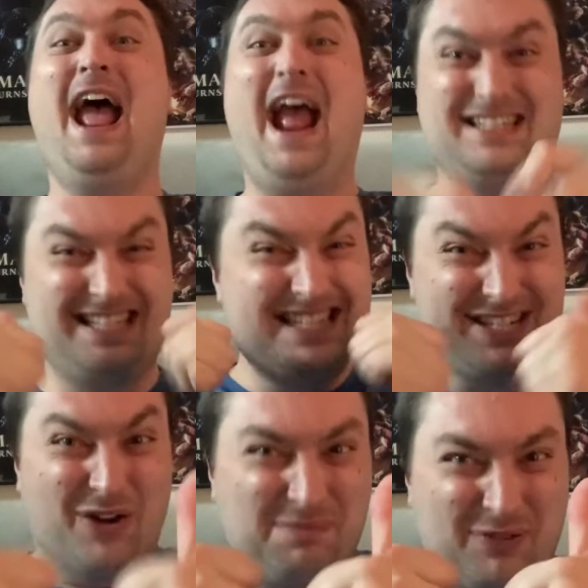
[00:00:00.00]
and
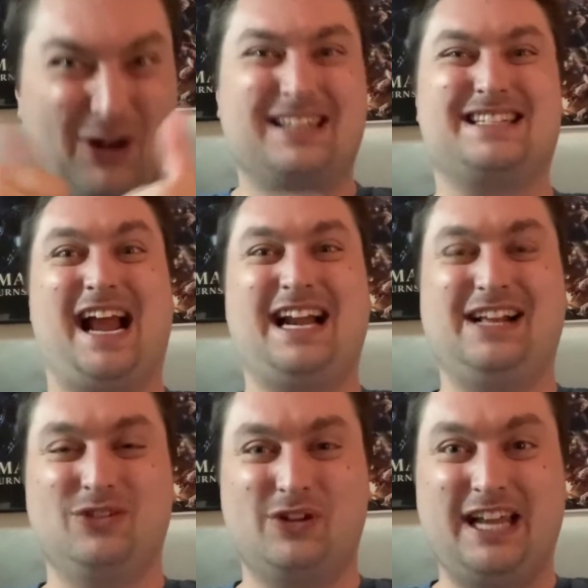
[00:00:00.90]
super
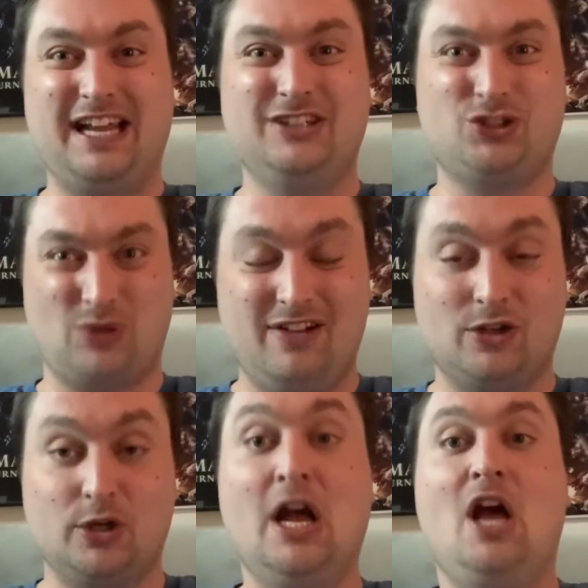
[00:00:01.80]
exciting looking
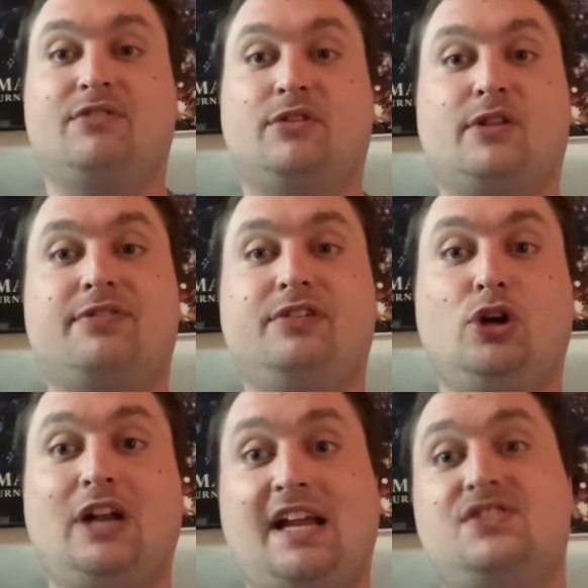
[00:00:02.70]
trailer for the
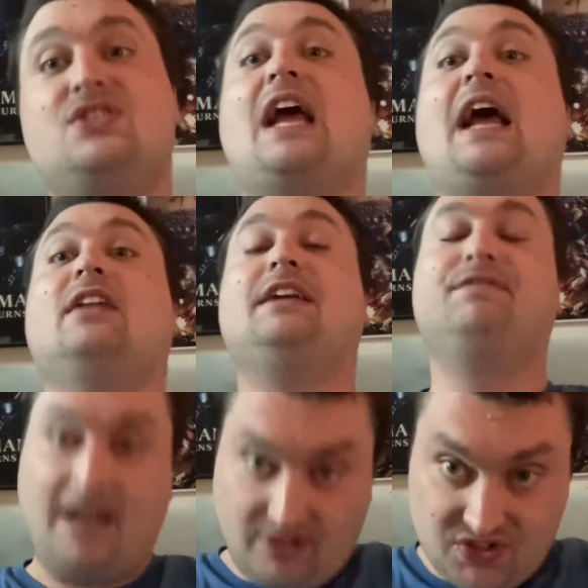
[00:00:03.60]
third and sadly
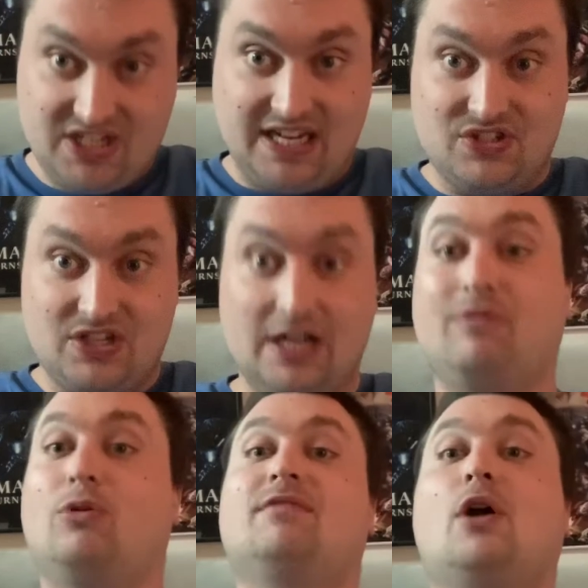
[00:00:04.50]
final season of
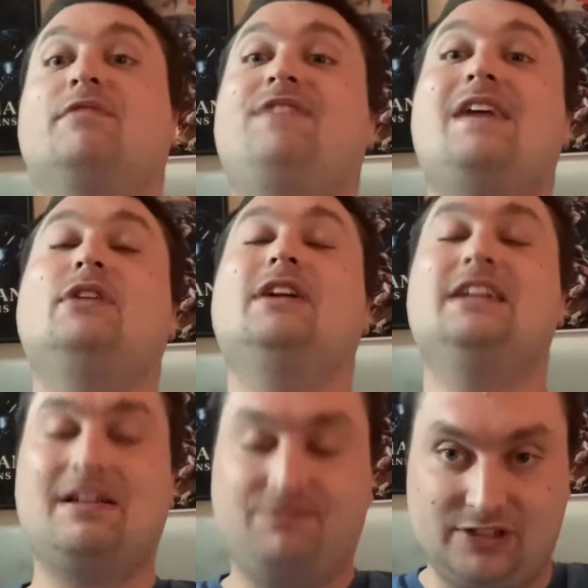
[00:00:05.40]
one of our favorite
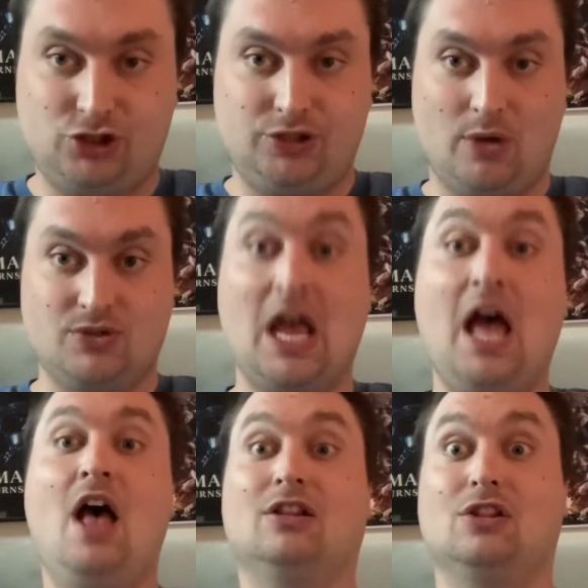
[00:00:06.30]
Netflix shows,
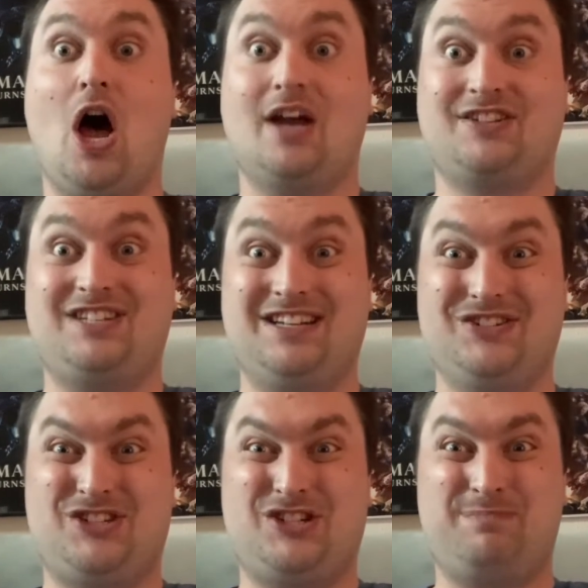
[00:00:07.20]
Lost in
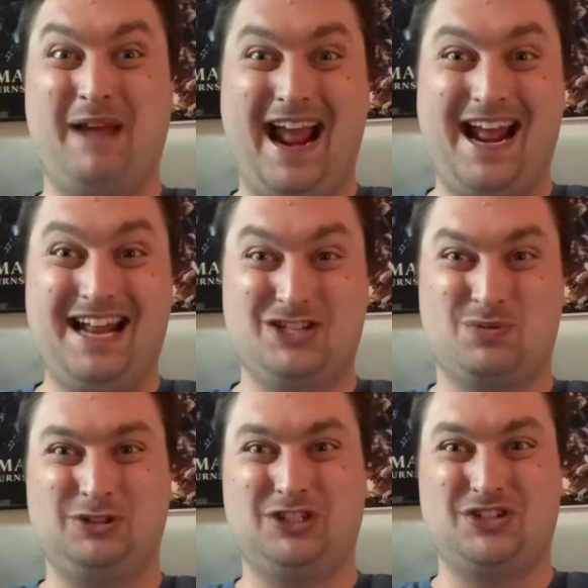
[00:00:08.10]
Space,
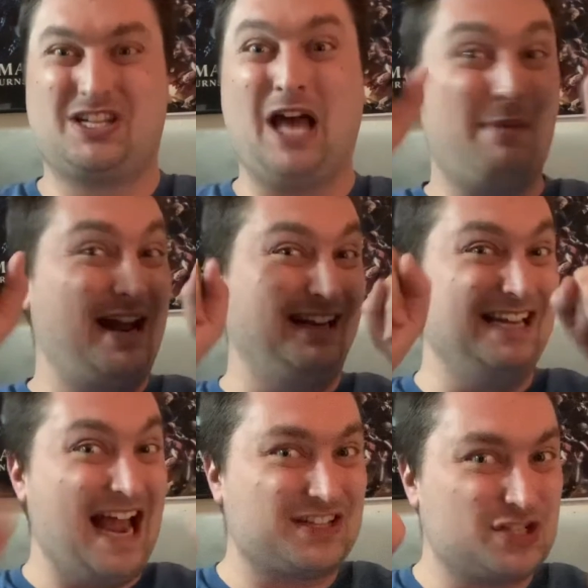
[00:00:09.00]
which is
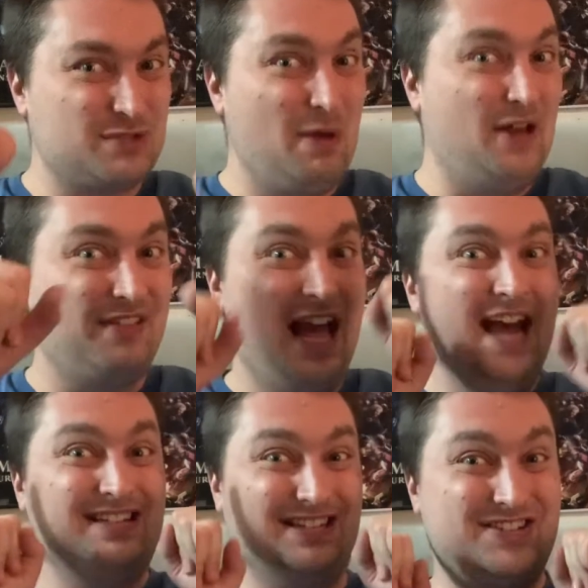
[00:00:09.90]
coming next month,
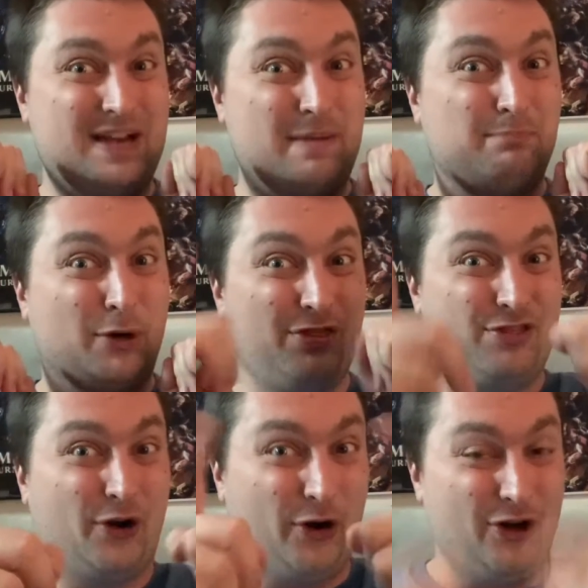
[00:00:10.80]
December
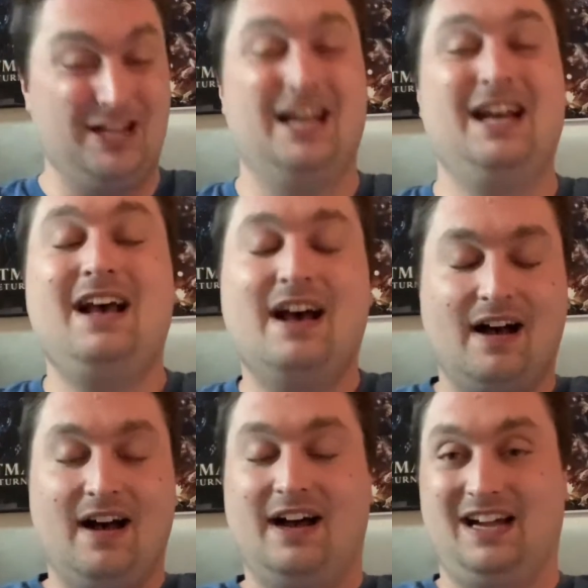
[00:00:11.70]
3rd.
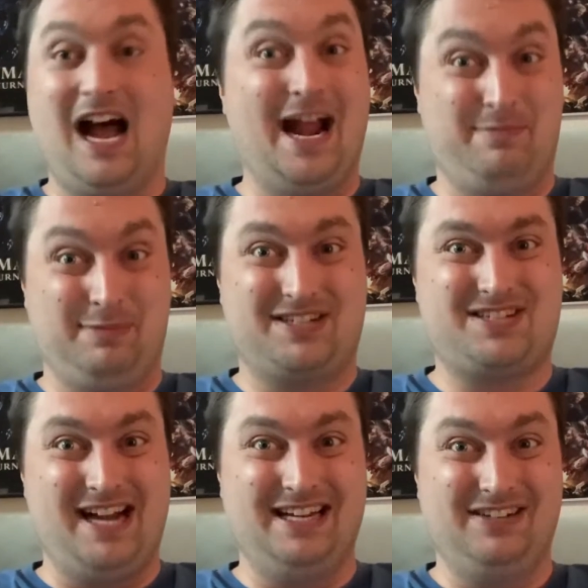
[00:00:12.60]
I am
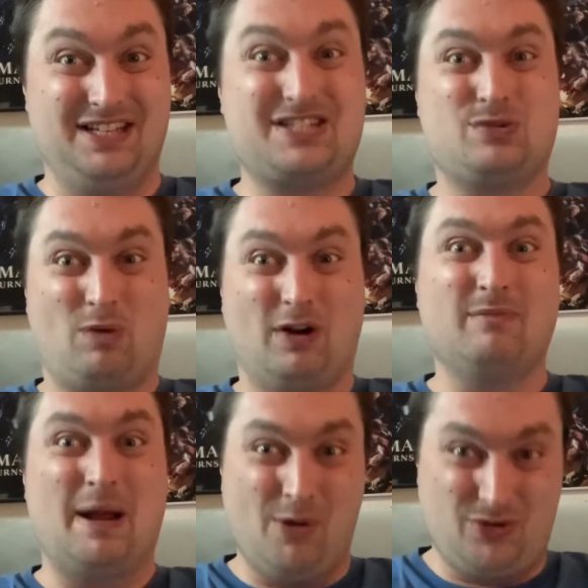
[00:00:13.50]
excited. This is one of
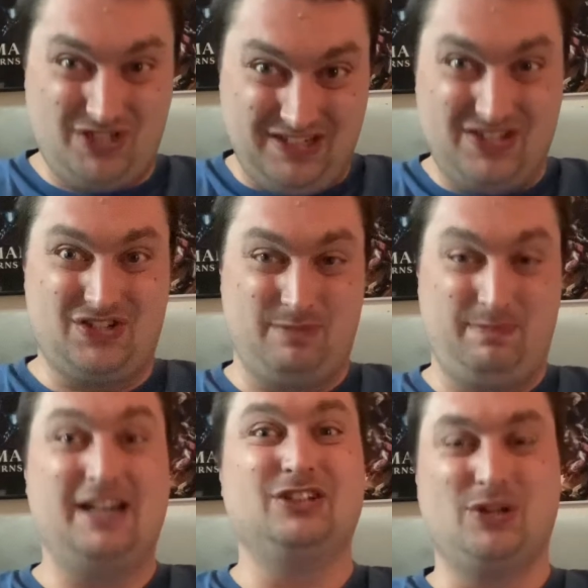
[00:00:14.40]
my most
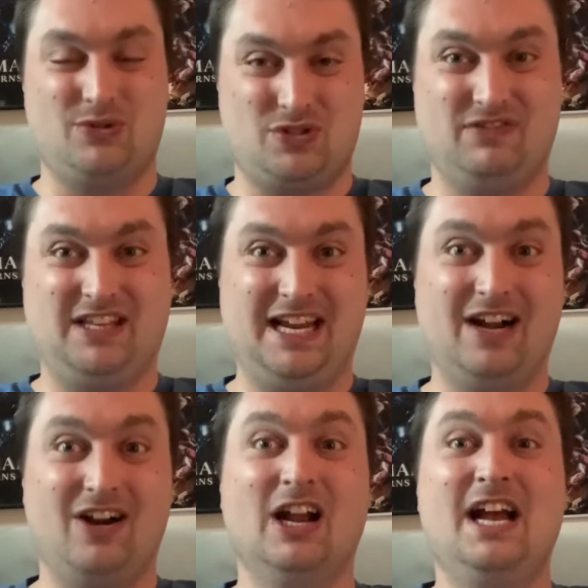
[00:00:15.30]
anticipated shows of the
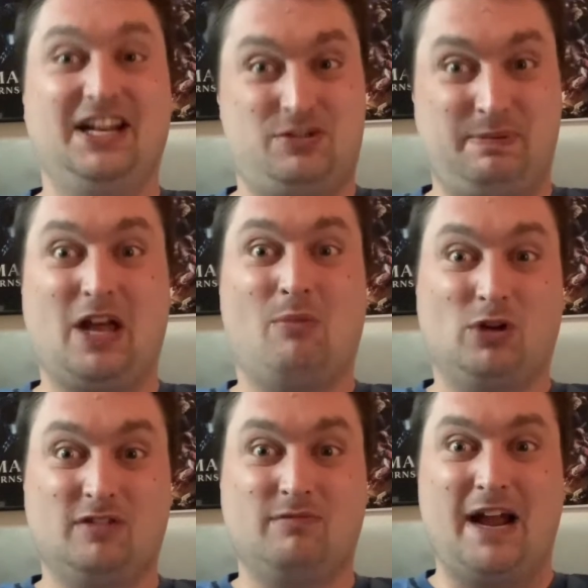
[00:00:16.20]
year. It's become
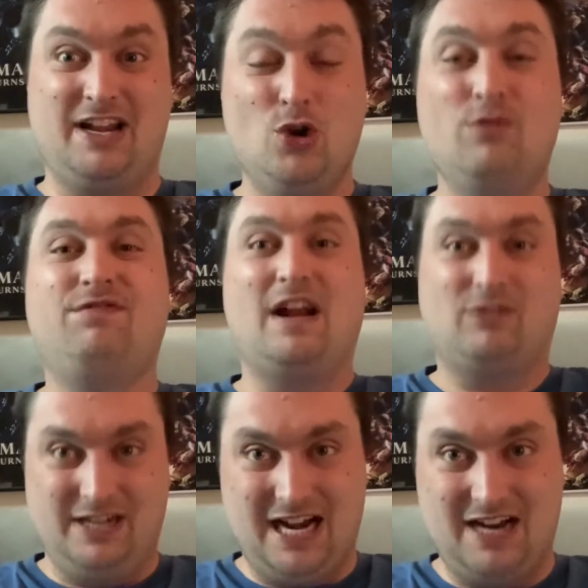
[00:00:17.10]
one of my new
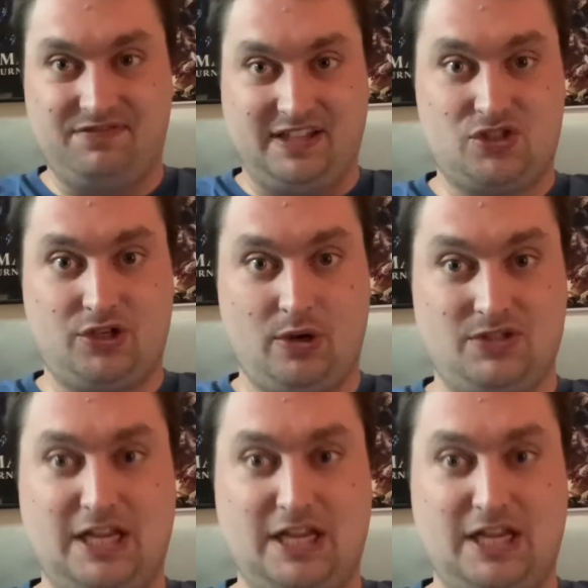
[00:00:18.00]
favorite Netflix shows,